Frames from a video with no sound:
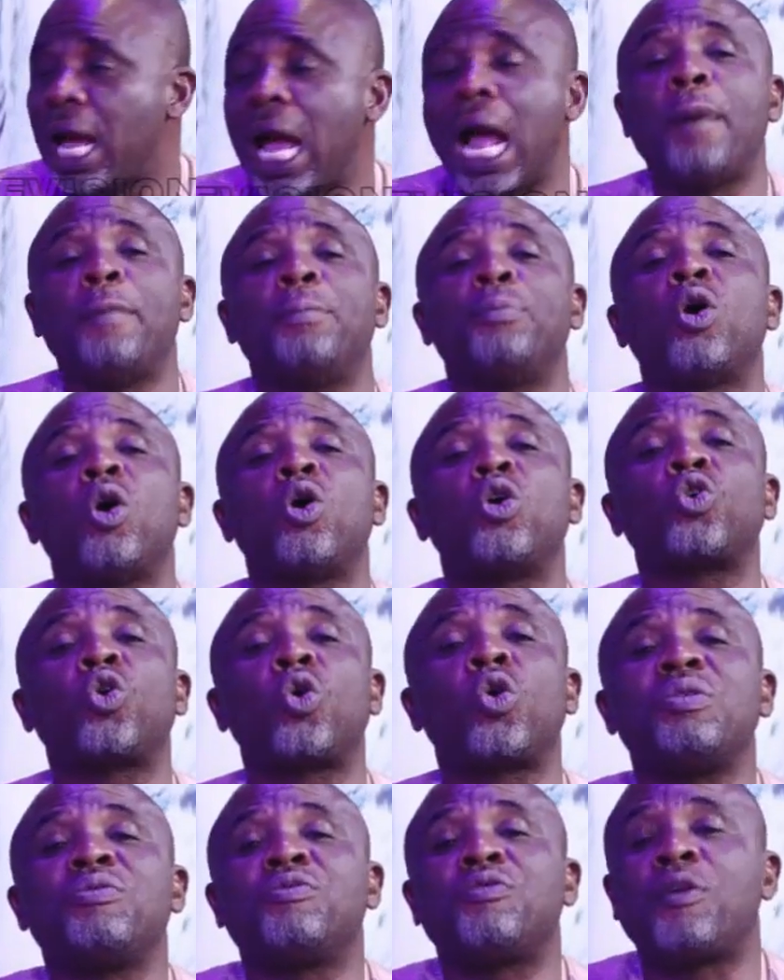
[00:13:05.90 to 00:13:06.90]
I'm not
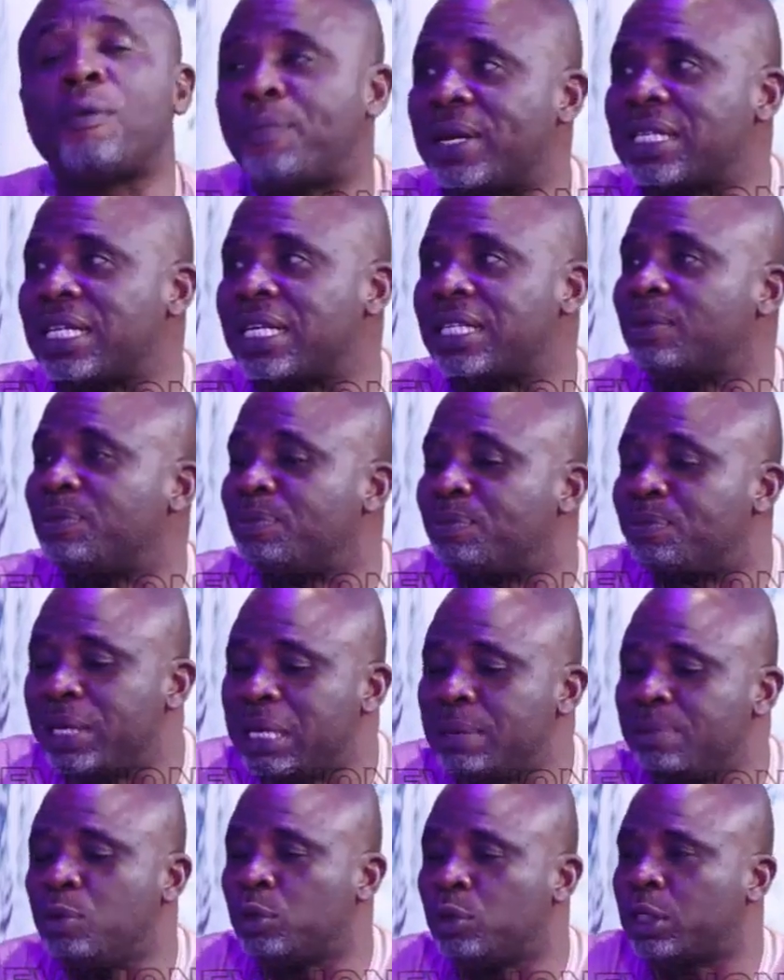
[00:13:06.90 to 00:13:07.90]
running for presidency.
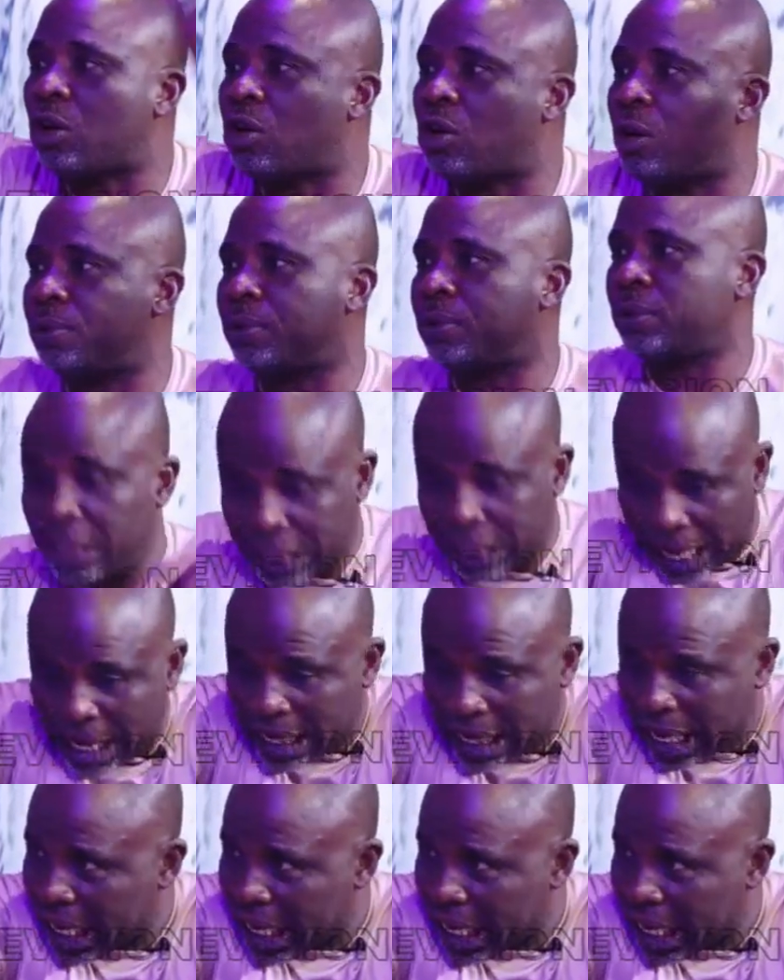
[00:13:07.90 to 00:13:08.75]
PDP will jack up. No.